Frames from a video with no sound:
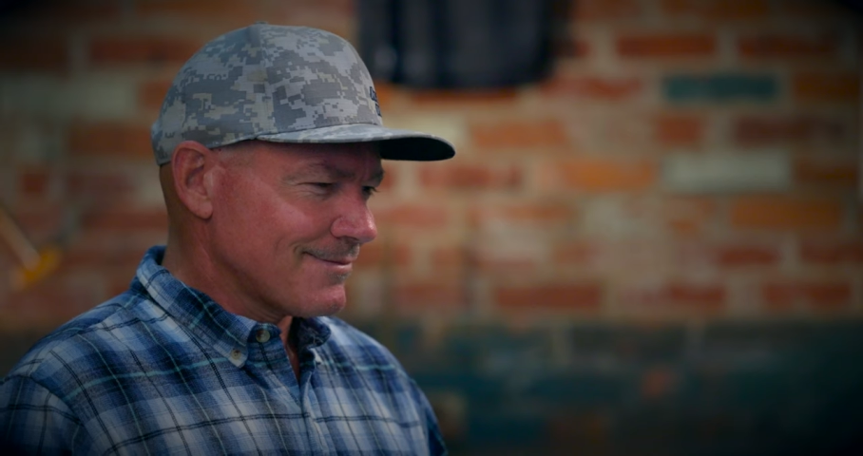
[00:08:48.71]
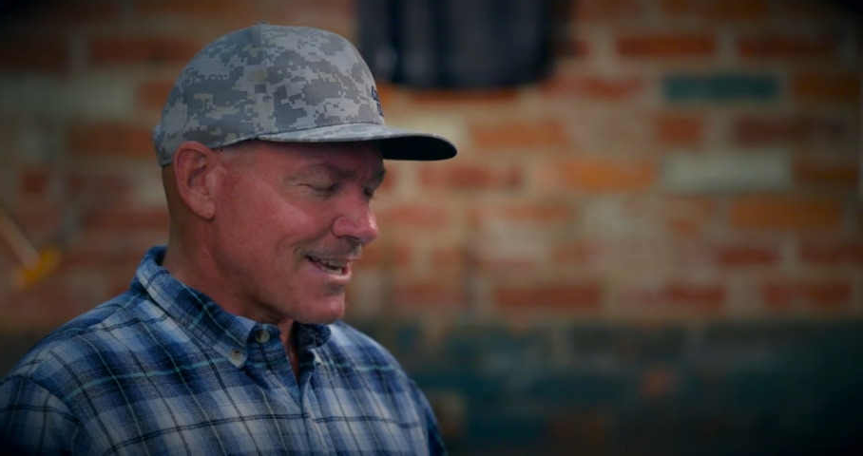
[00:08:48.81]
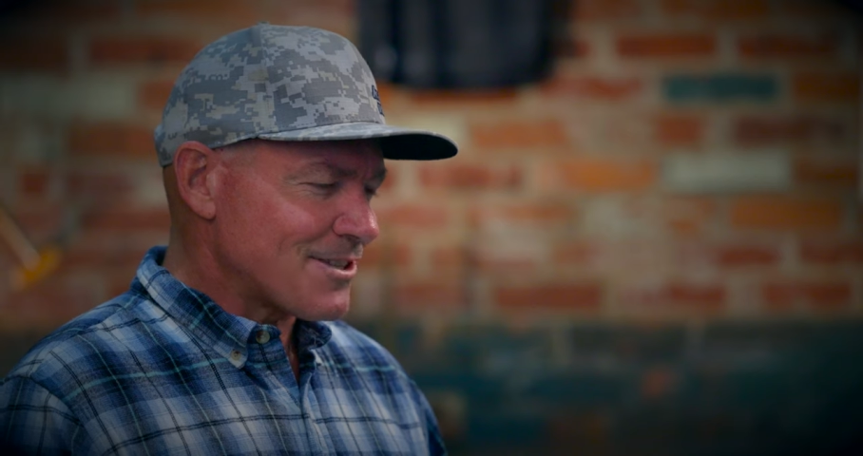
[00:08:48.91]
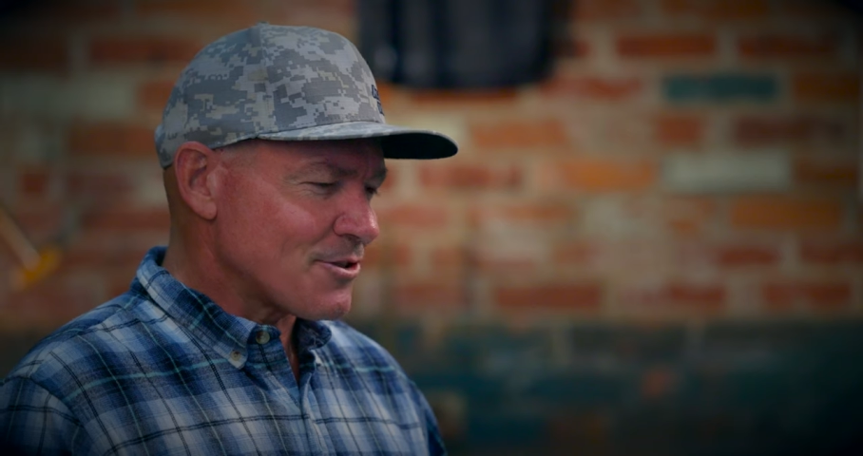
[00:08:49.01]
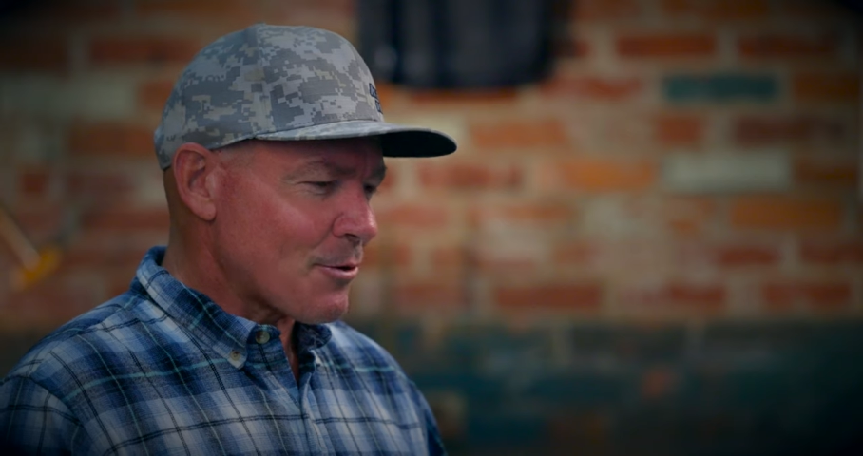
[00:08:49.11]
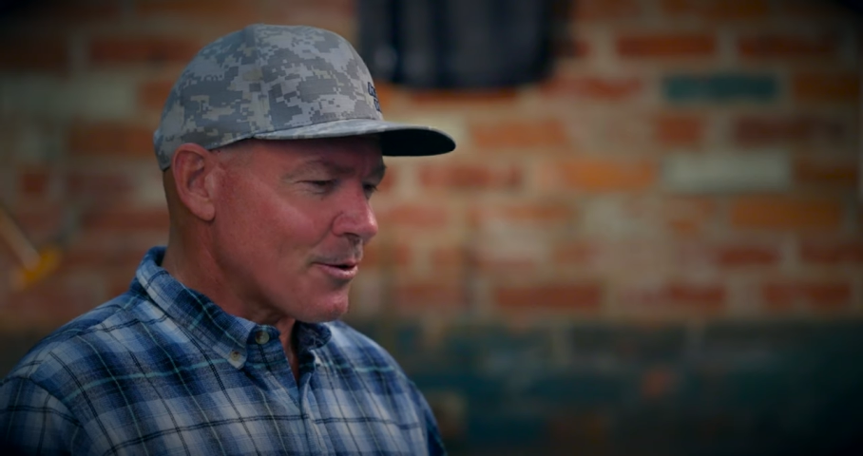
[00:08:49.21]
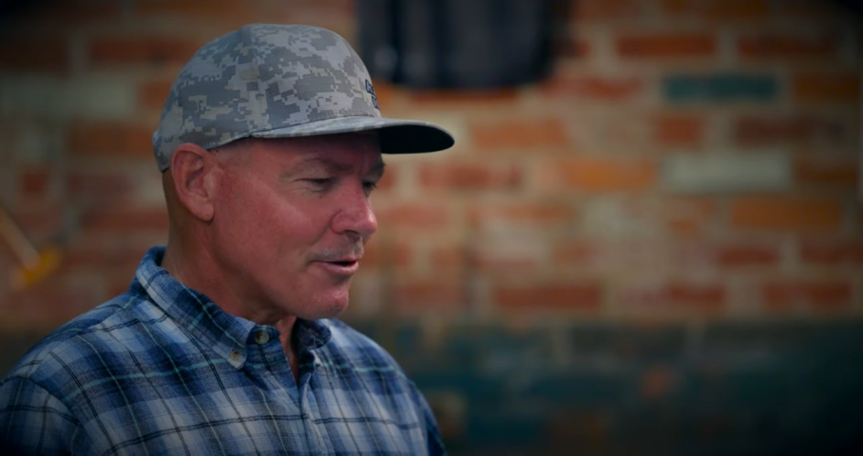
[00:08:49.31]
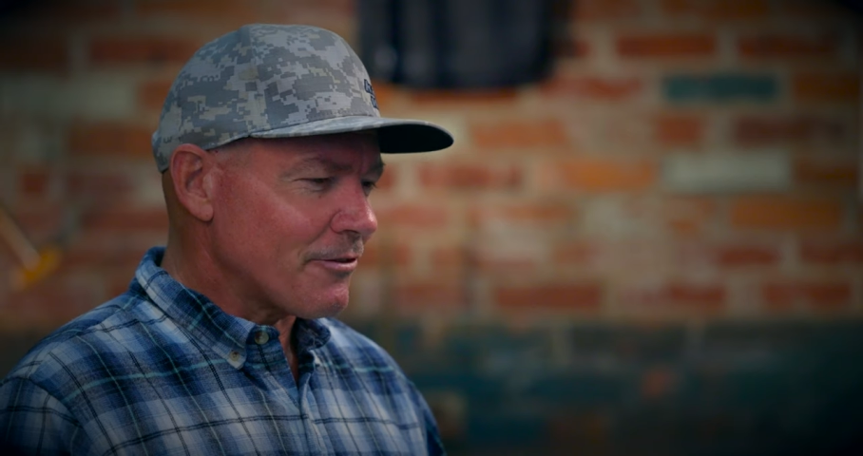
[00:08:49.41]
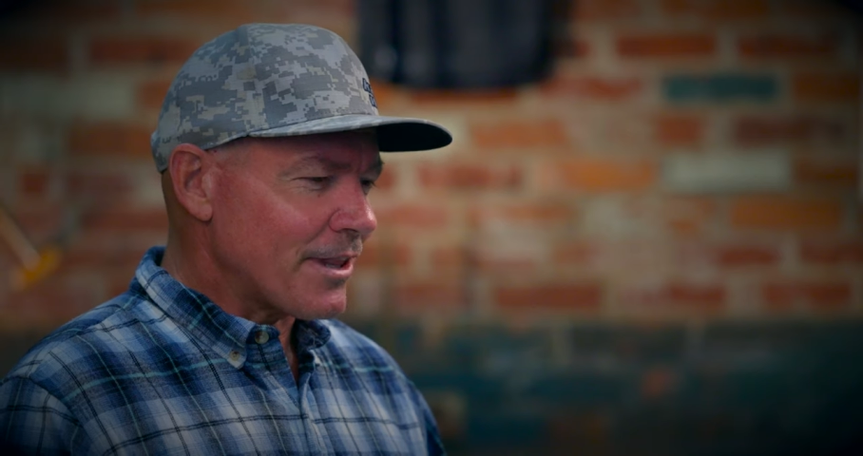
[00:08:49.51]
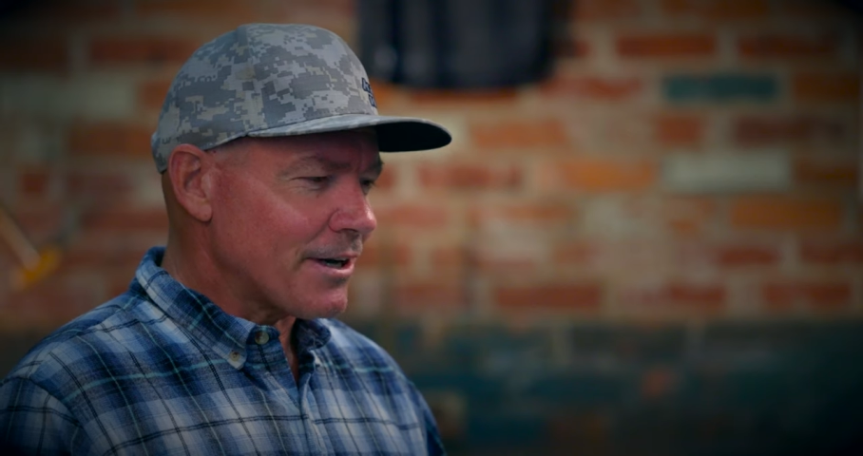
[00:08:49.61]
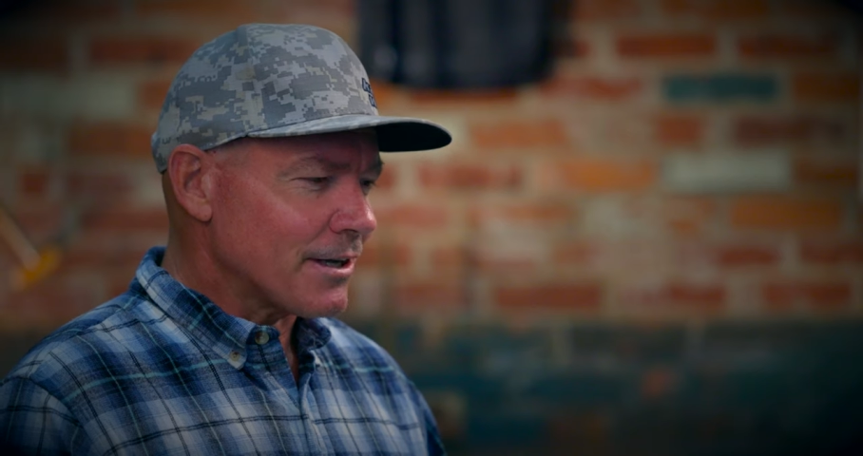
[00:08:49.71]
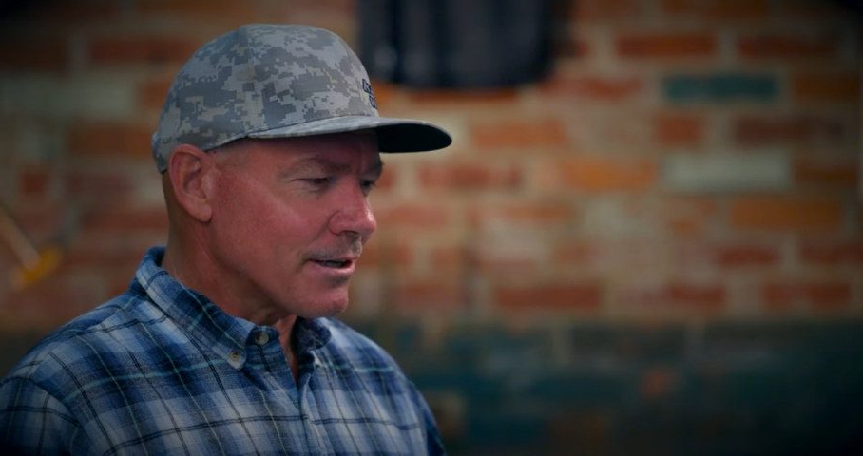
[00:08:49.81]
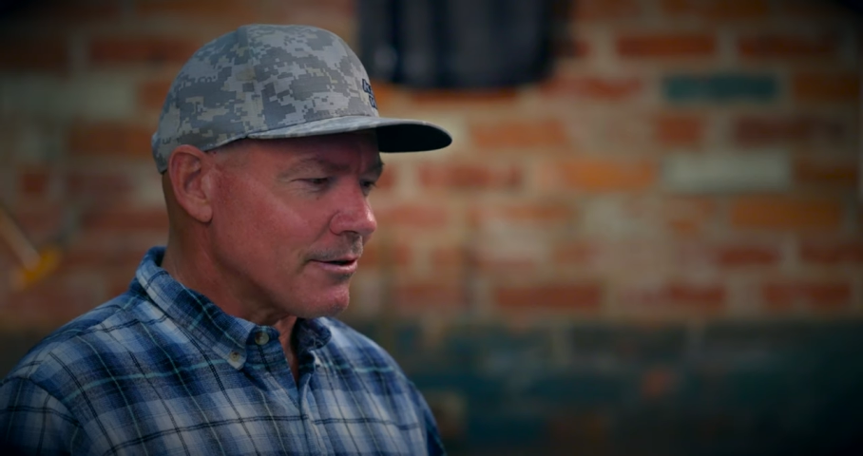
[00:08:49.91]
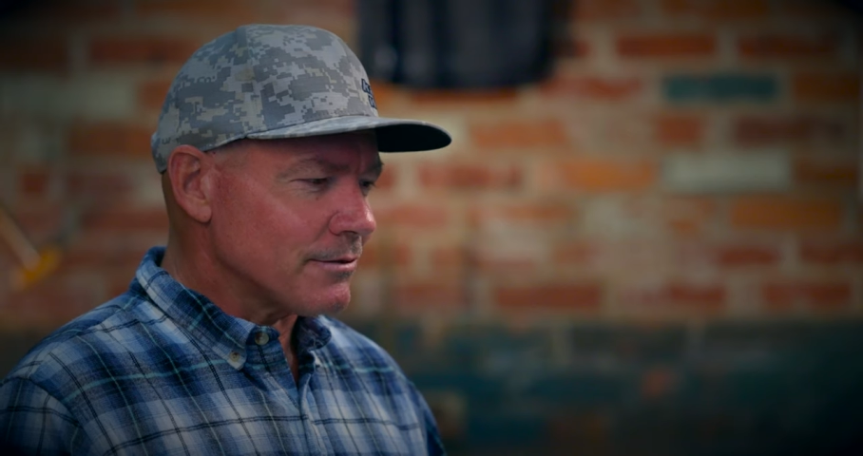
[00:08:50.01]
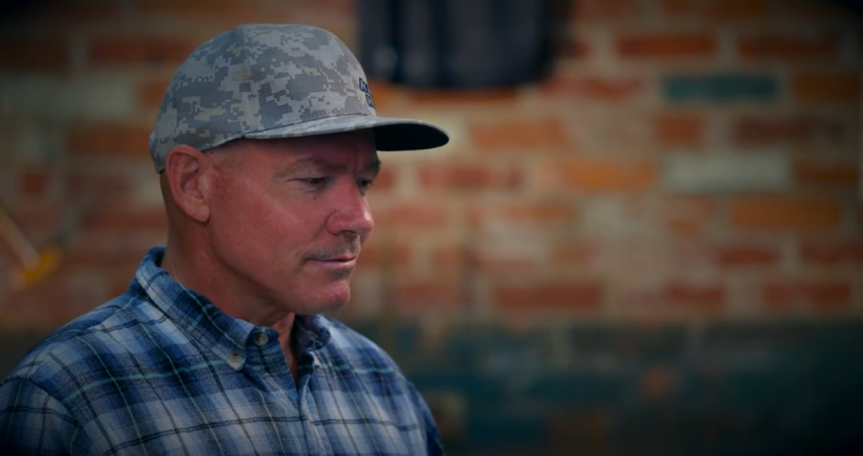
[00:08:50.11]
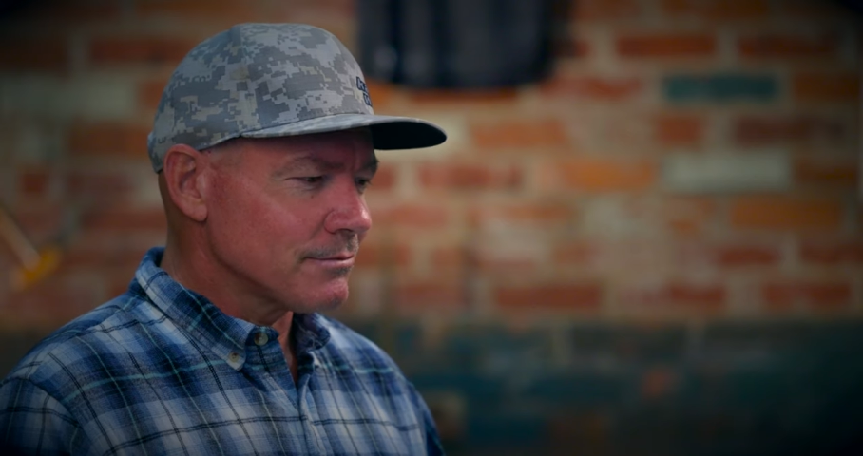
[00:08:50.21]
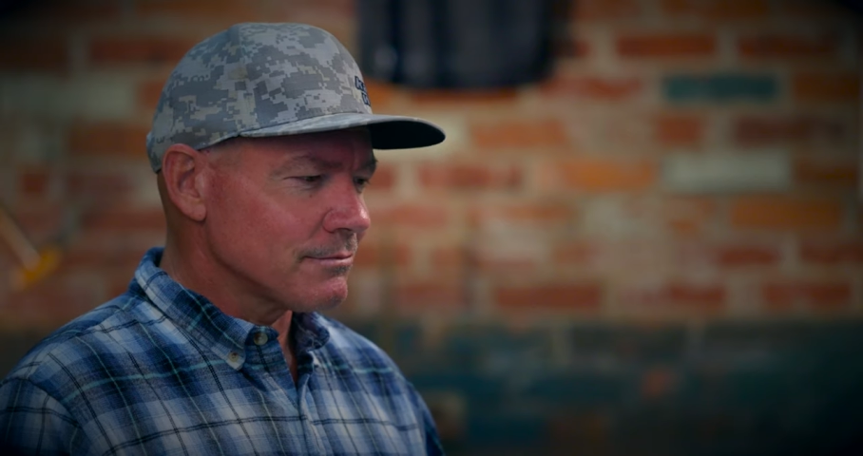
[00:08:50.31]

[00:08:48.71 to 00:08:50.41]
And so I went over there to go